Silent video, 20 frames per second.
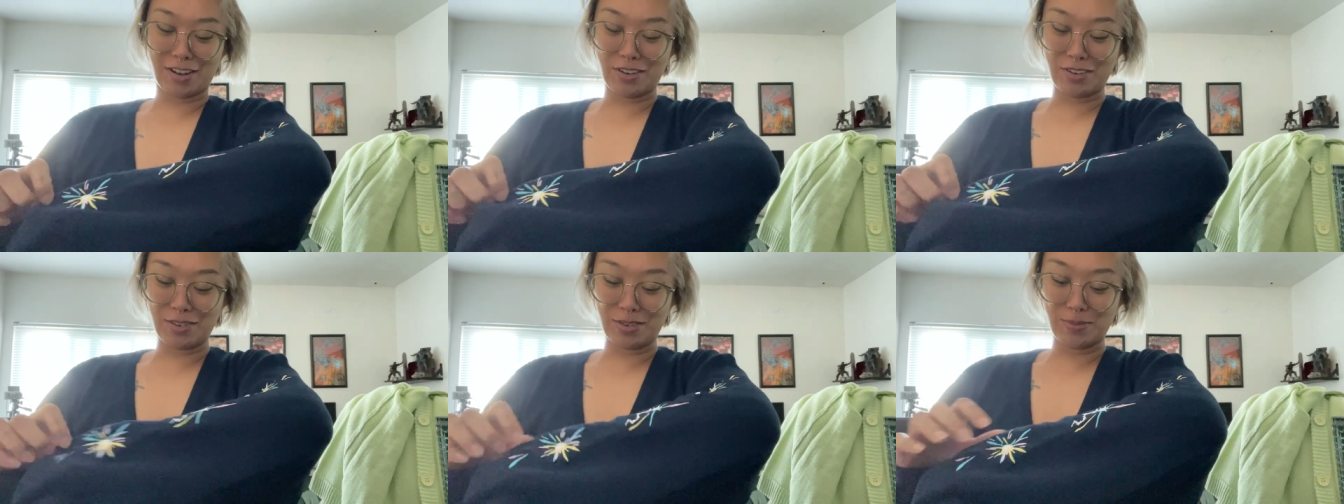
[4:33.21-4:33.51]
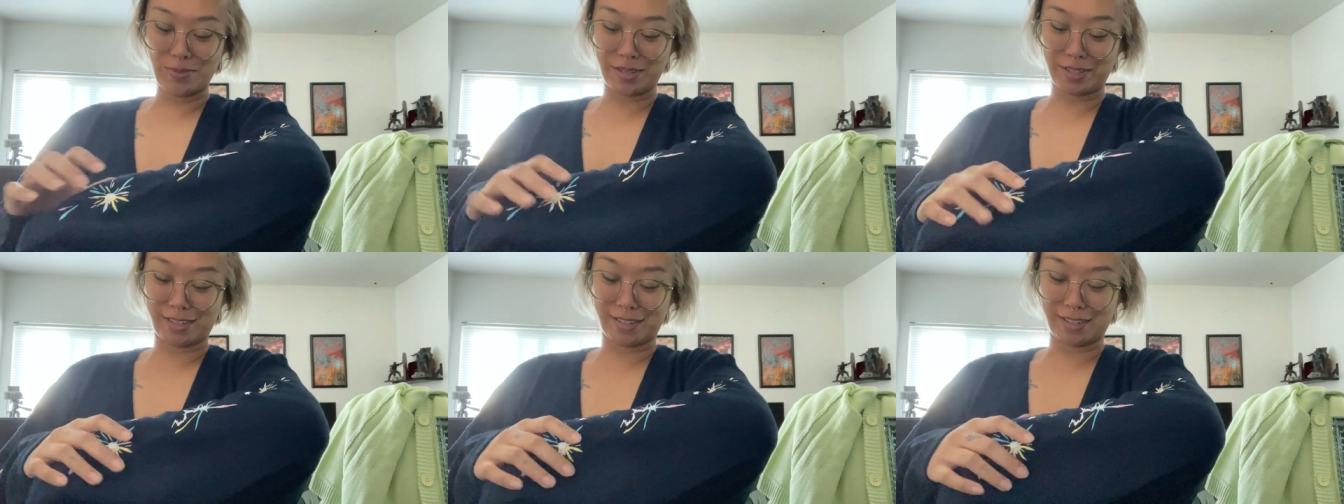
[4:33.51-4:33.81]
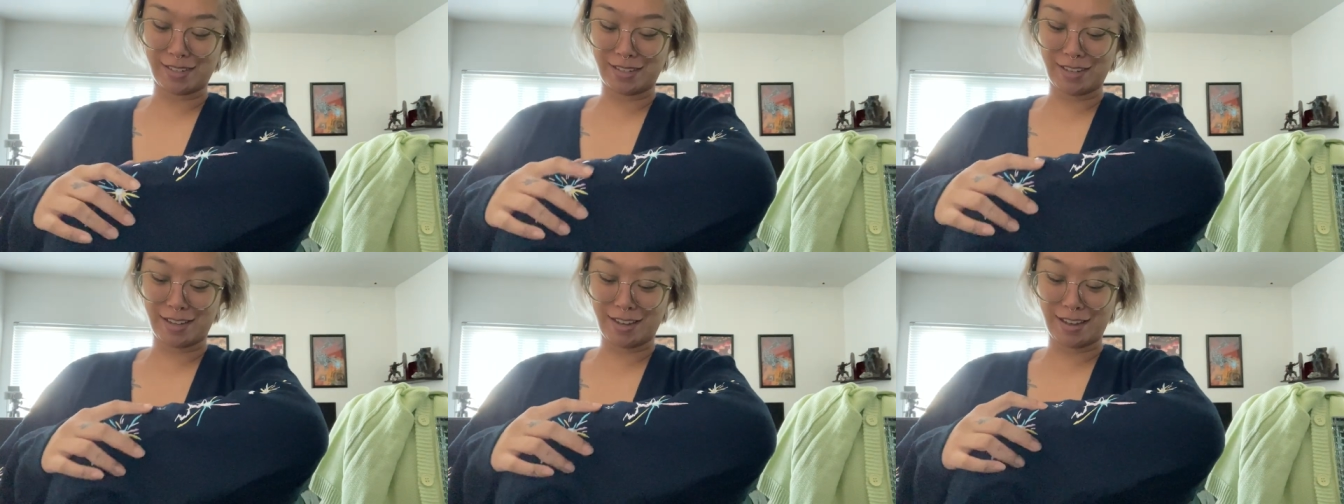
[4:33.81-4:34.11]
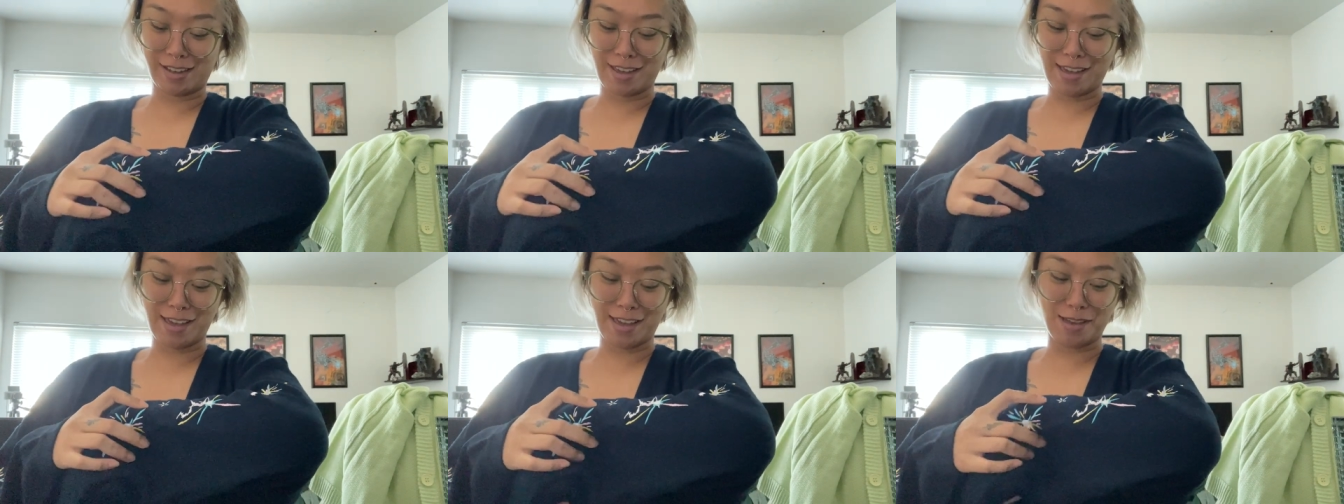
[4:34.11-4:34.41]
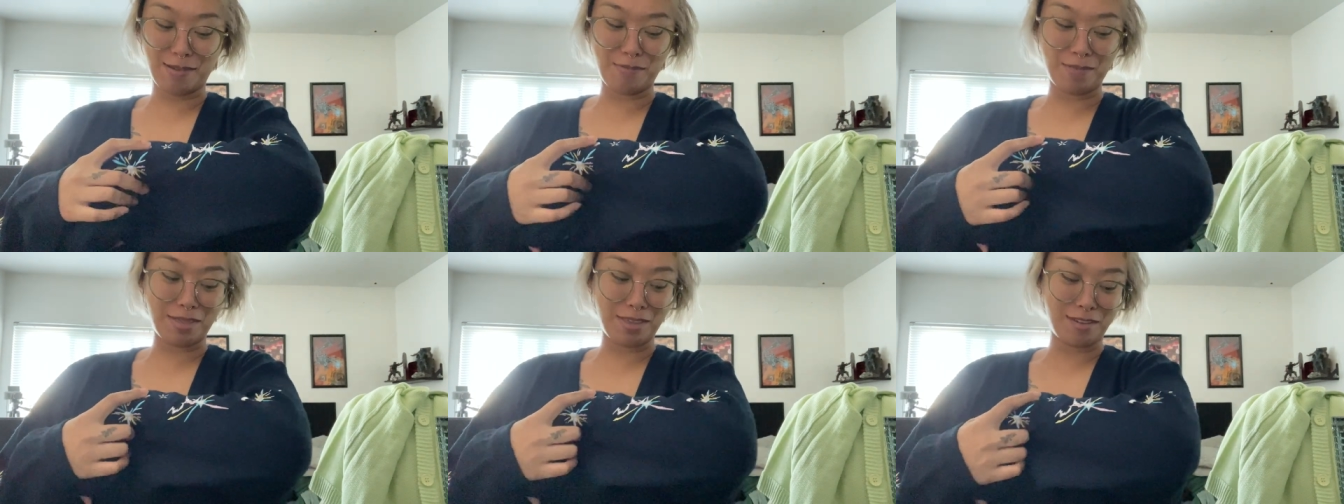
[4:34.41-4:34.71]
Oh my god. I
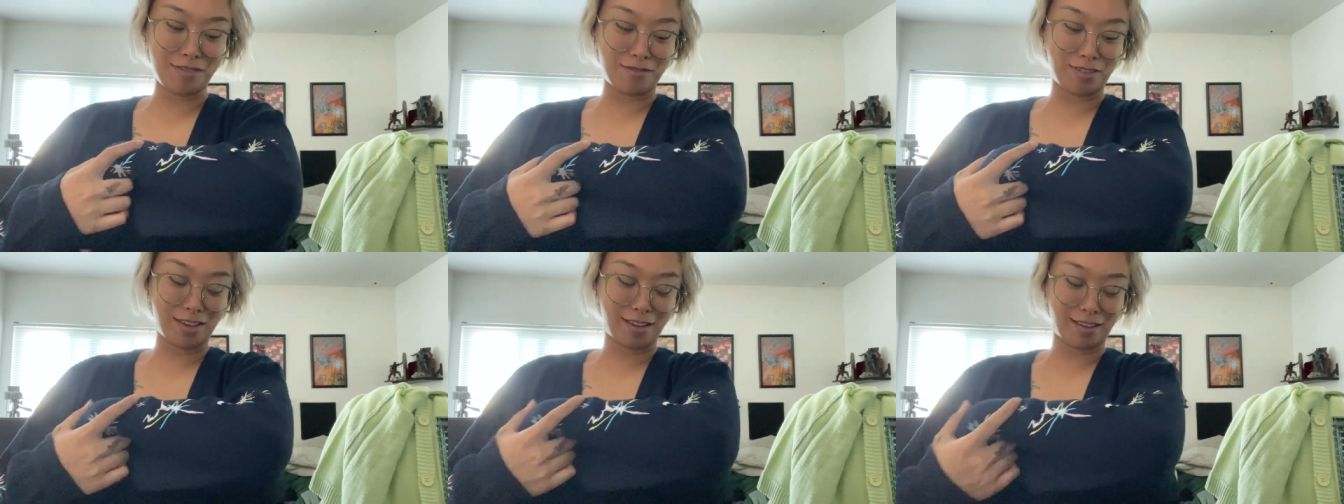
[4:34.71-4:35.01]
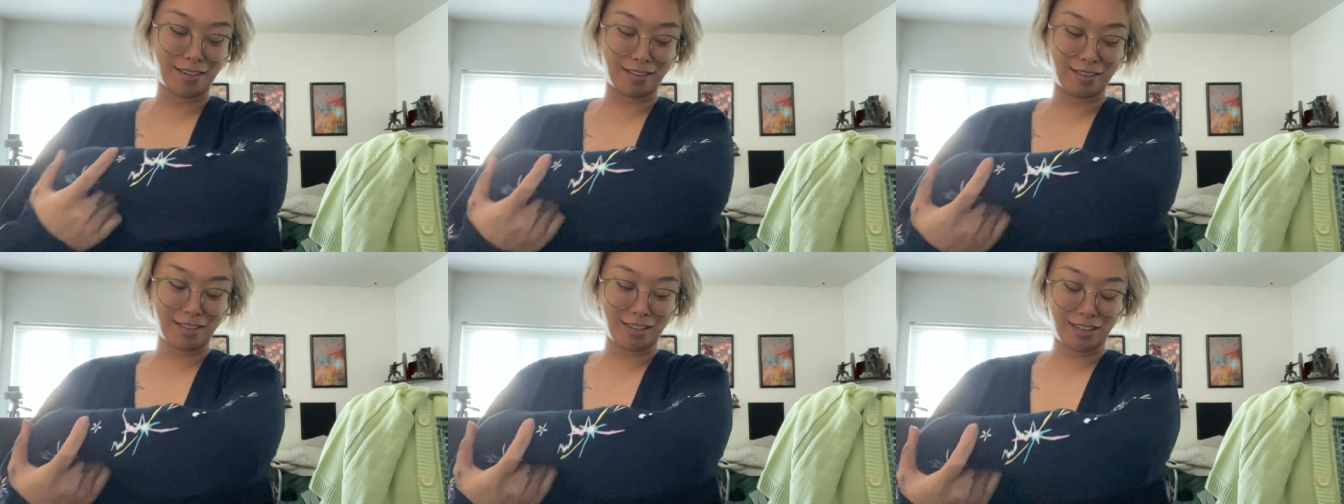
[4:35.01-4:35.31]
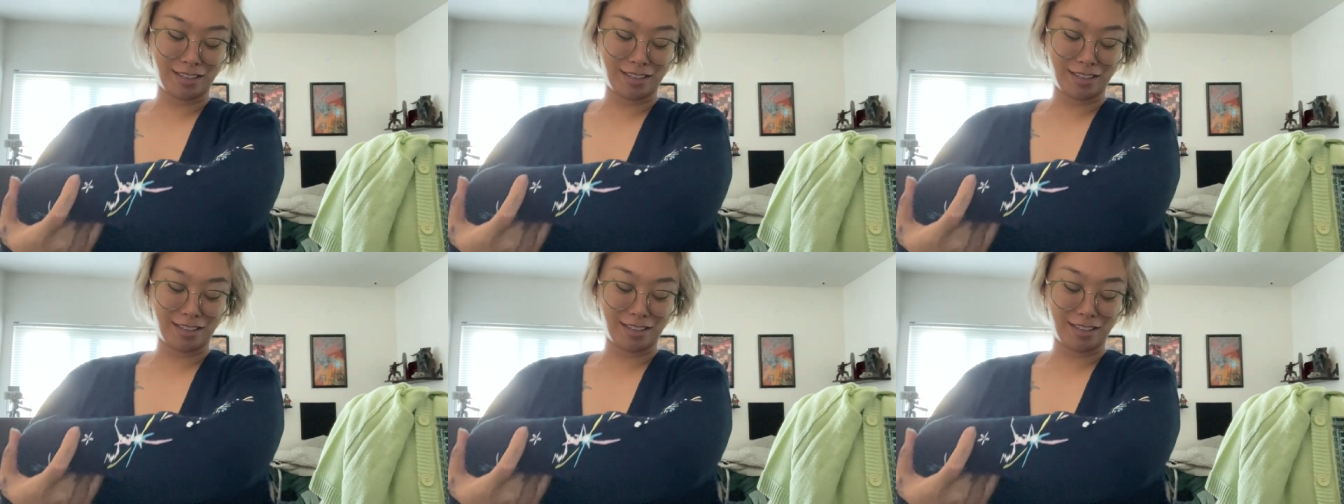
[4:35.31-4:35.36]
am living.